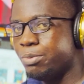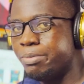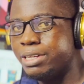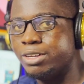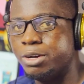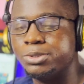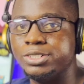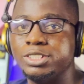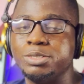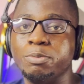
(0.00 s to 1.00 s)
with me up
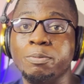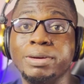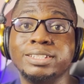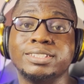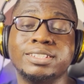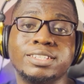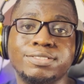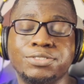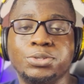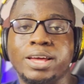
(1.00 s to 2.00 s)
to this moment in
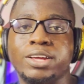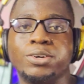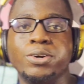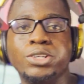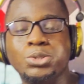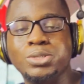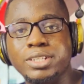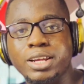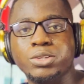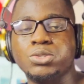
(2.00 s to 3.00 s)
this video, I encourage you
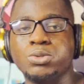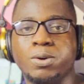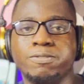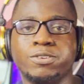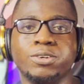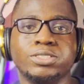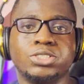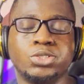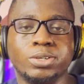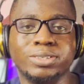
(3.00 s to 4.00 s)
now to, of
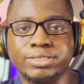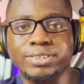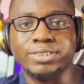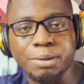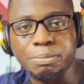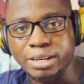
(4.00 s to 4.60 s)
course, subscribe